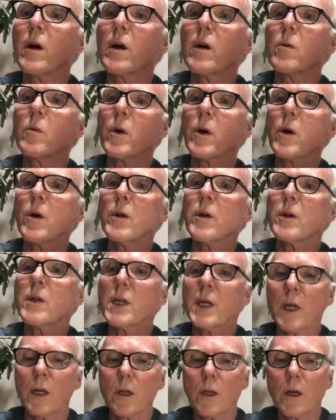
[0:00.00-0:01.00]
we're going to
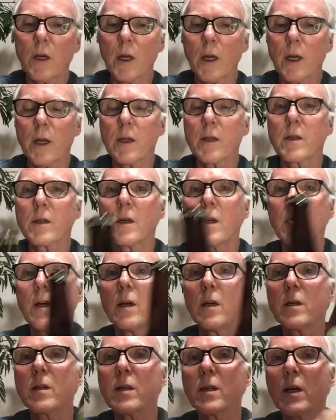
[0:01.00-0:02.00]
take a look at
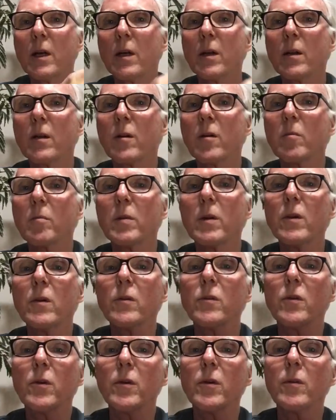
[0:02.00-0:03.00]
today their
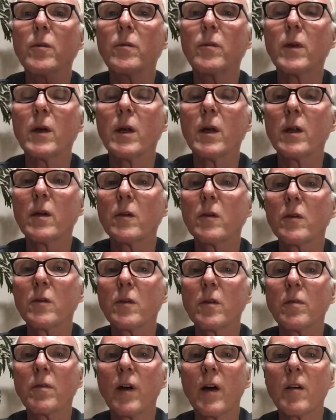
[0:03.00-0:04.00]
Pilsner, and this is a
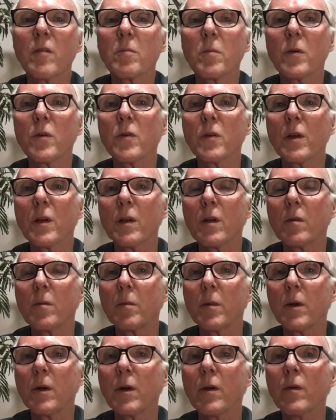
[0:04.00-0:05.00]
5%
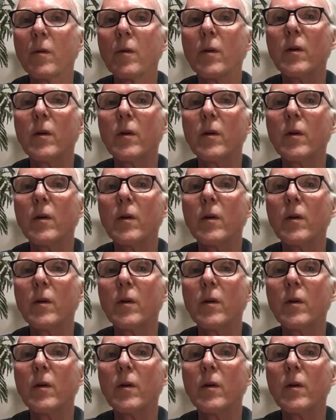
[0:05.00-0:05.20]
beer.